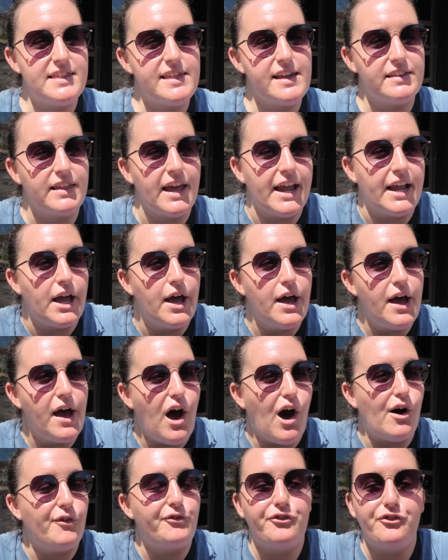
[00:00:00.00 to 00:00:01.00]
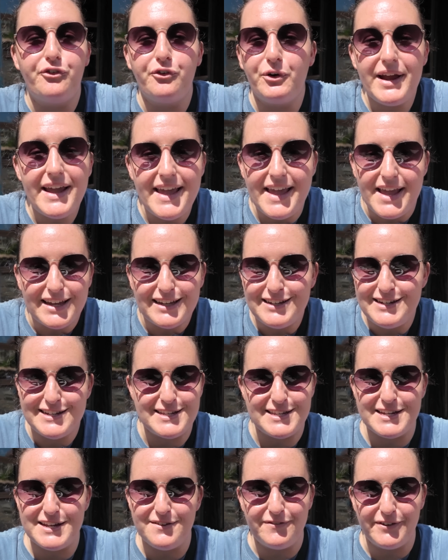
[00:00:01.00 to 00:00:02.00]
is like a free
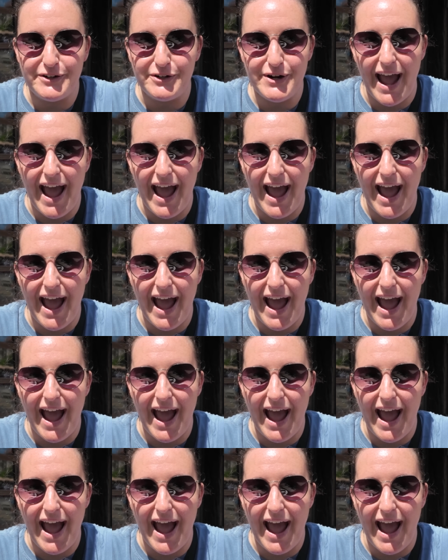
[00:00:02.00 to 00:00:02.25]
Disney food